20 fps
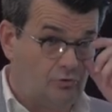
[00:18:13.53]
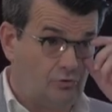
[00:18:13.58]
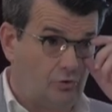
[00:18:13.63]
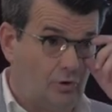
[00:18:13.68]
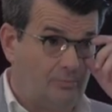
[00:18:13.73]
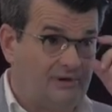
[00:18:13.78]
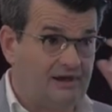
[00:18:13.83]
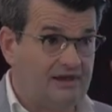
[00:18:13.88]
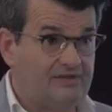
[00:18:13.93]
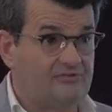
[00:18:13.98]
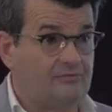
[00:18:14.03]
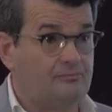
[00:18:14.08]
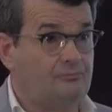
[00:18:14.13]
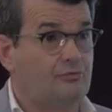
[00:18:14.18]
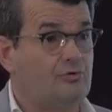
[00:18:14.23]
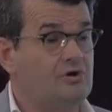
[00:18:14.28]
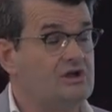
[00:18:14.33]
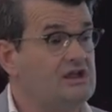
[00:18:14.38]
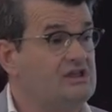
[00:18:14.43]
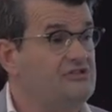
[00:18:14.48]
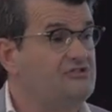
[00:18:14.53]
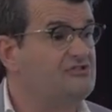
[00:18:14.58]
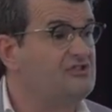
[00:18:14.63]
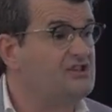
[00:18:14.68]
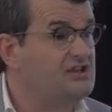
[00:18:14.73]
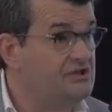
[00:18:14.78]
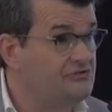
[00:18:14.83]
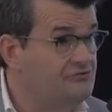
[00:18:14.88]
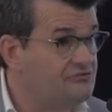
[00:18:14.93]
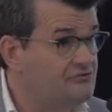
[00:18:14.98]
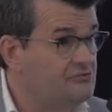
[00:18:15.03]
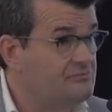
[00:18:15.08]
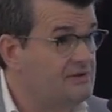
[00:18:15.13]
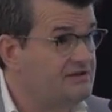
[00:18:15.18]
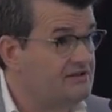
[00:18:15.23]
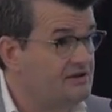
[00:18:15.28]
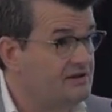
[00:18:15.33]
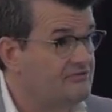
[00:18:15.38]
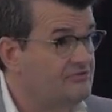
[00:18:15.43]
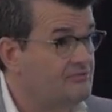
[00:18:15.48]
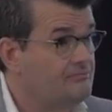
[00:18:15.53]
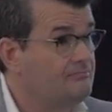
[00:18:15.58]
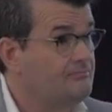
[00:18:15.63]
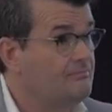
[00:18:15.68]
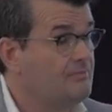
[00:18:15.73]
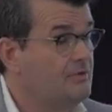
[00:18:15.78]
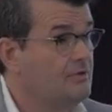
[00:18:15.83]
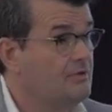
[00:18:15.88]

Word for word: Nominalism breeds instrumentalism.